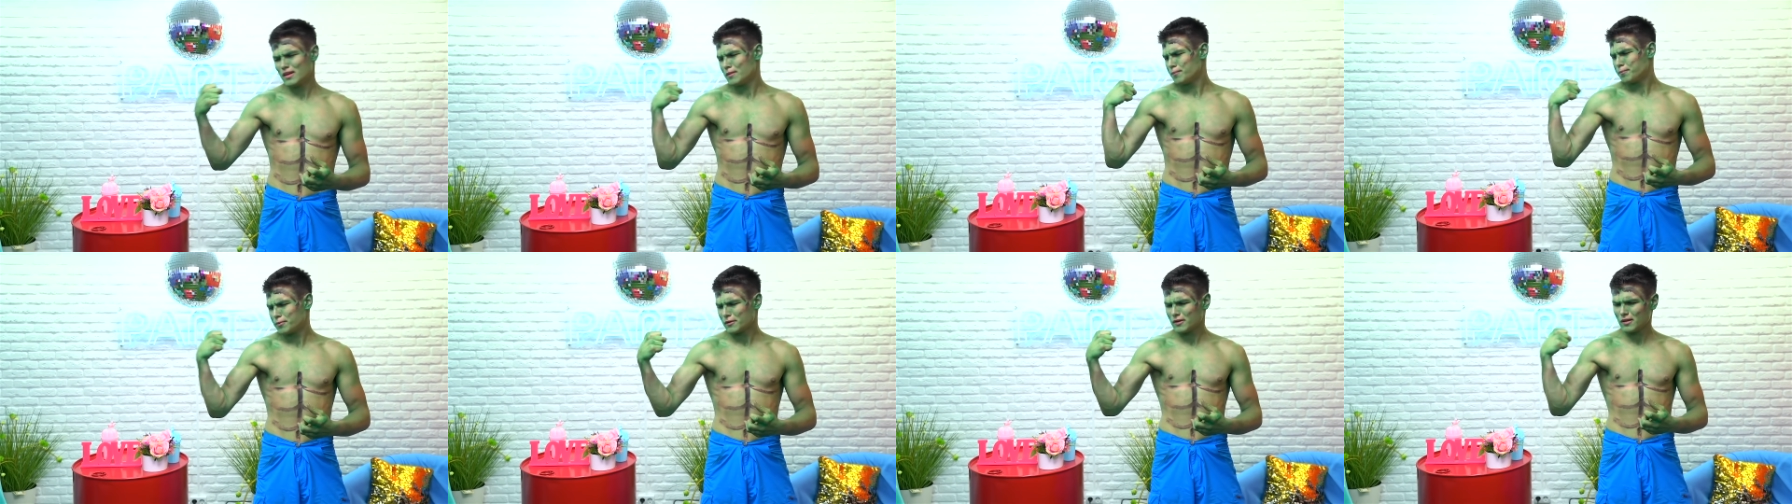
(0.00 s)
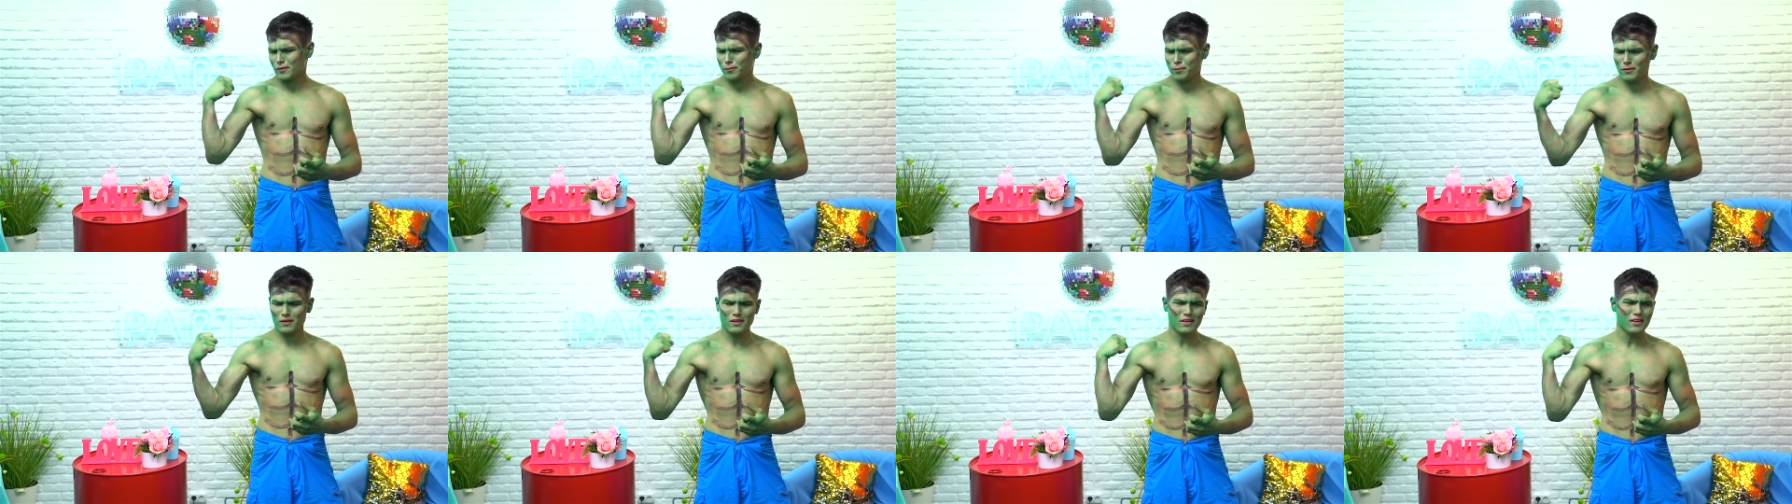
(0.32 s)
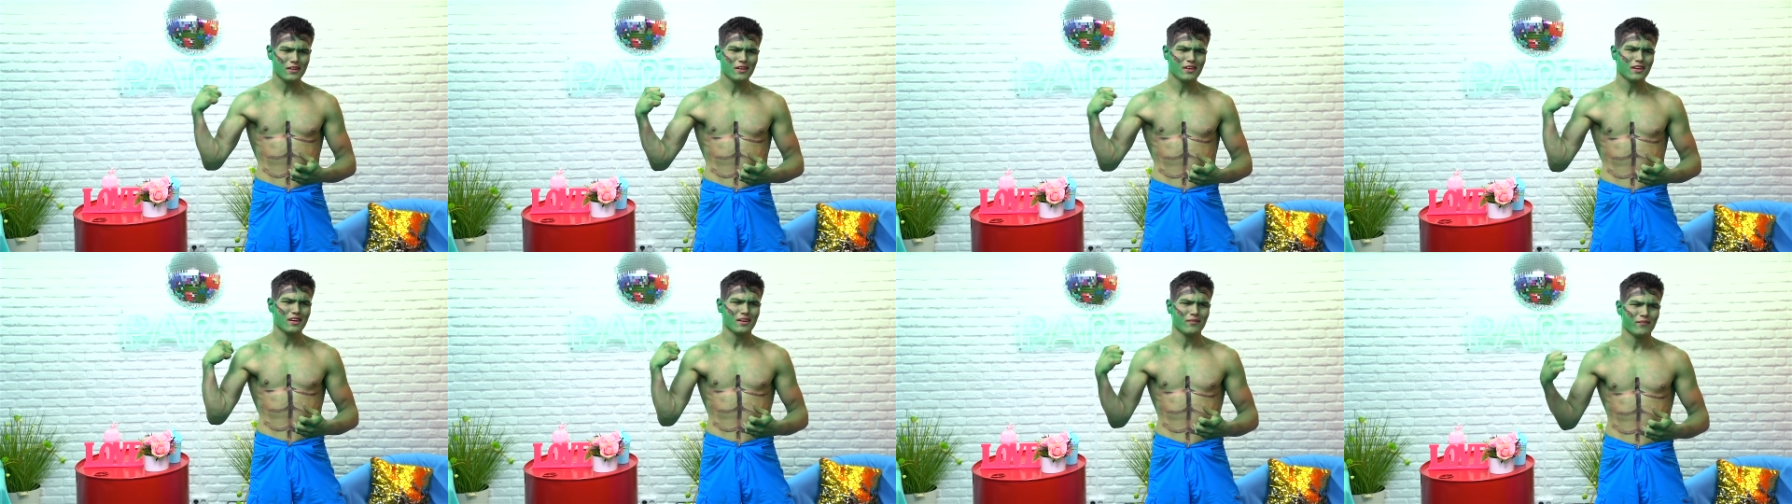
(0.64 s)
No
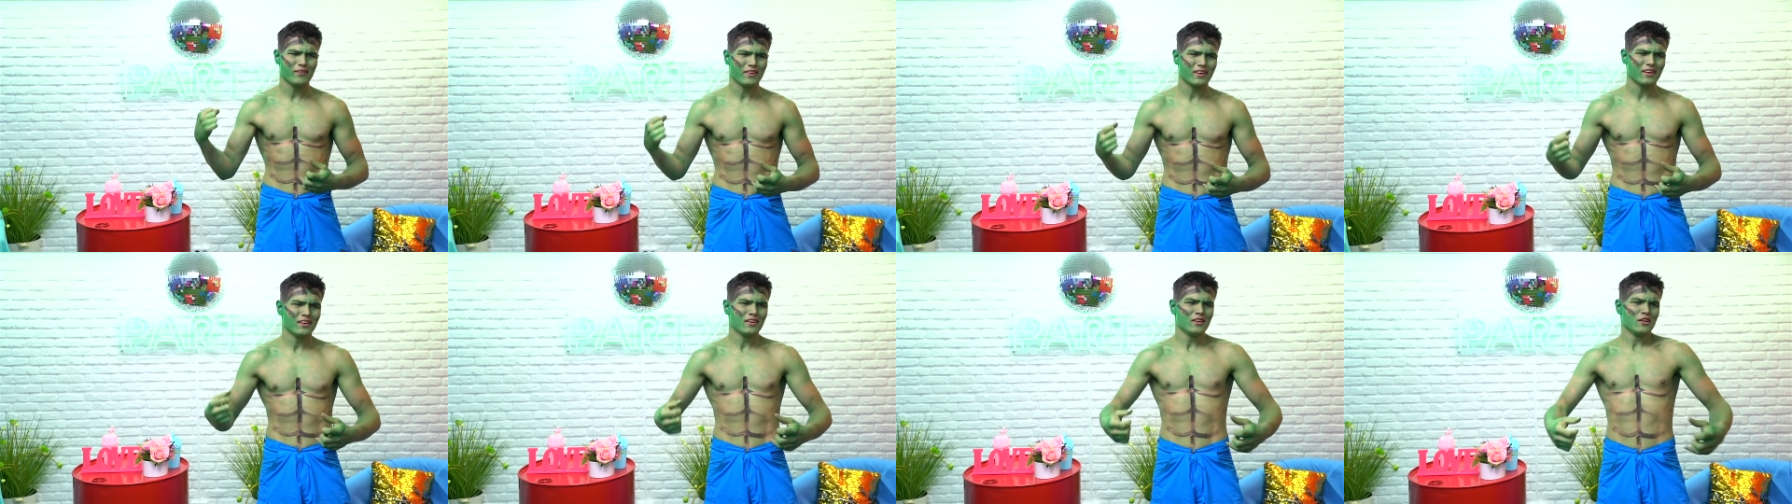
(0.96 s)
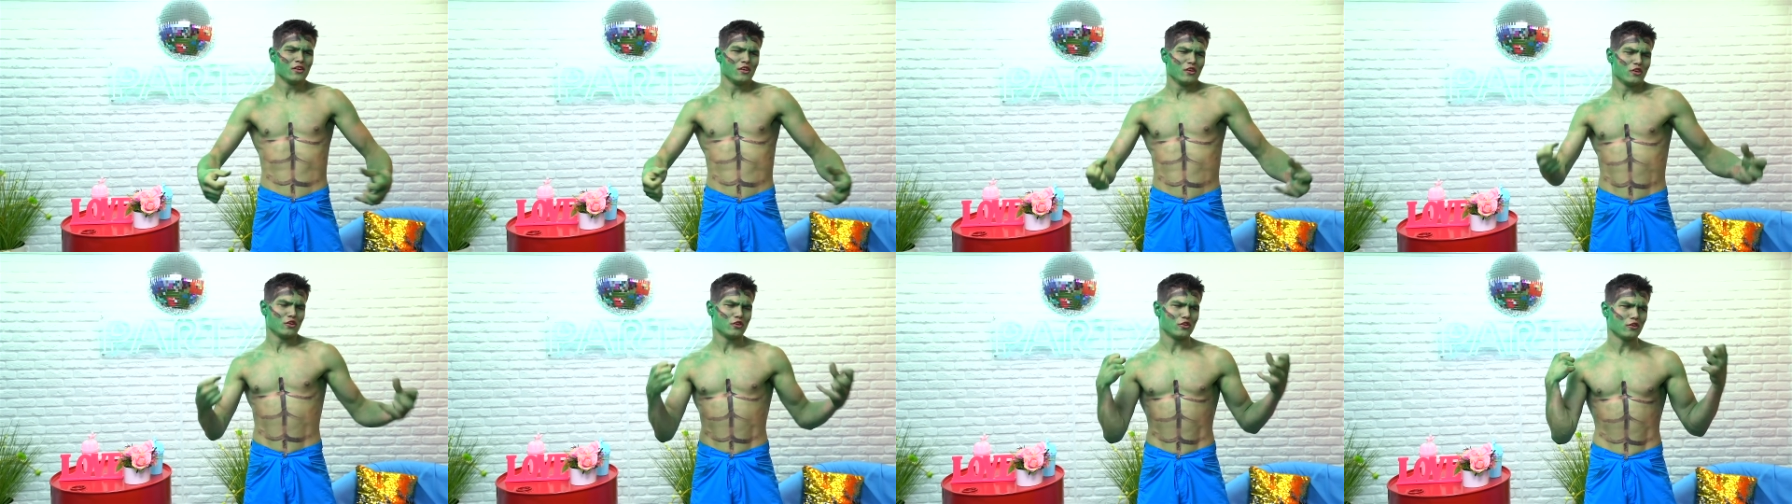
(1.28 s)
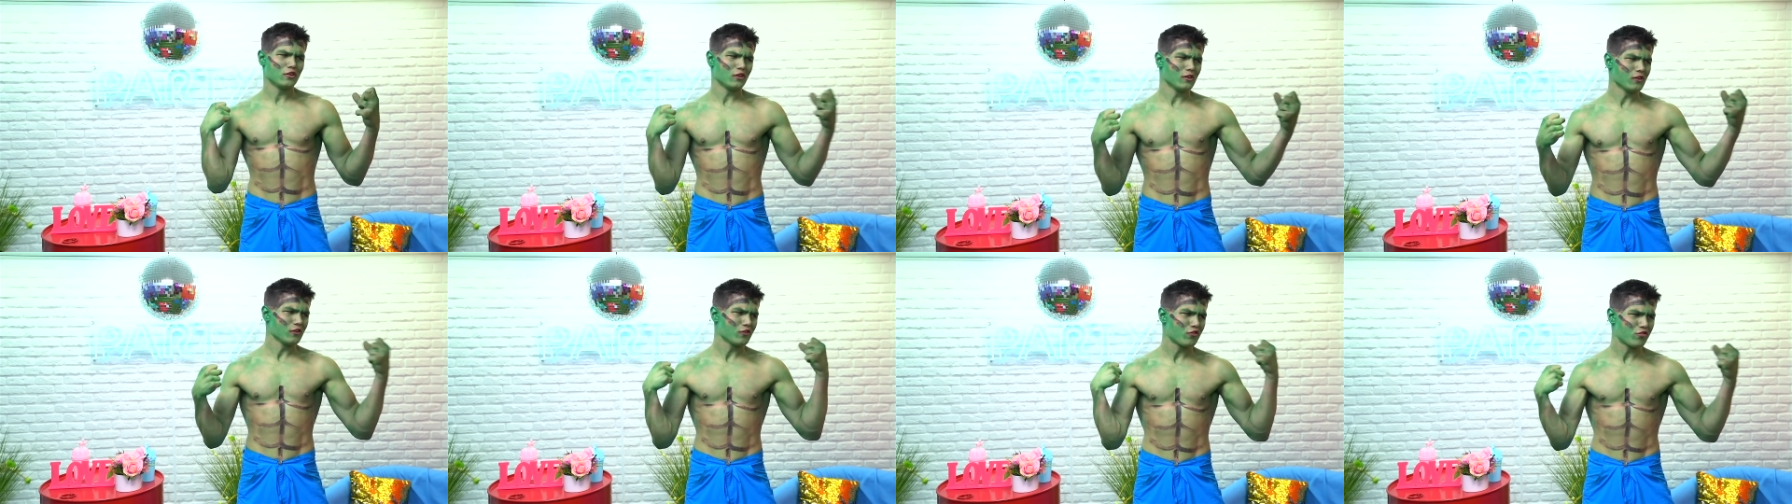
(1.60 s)
problem.
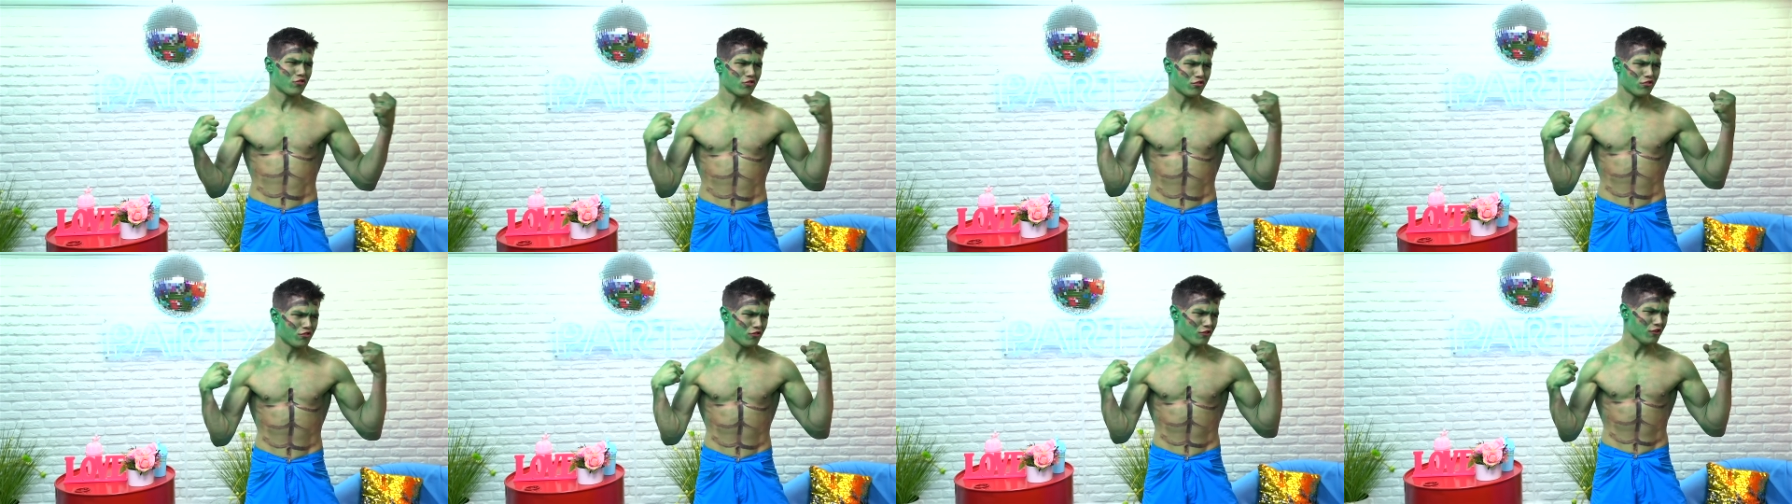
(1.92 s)
Hulk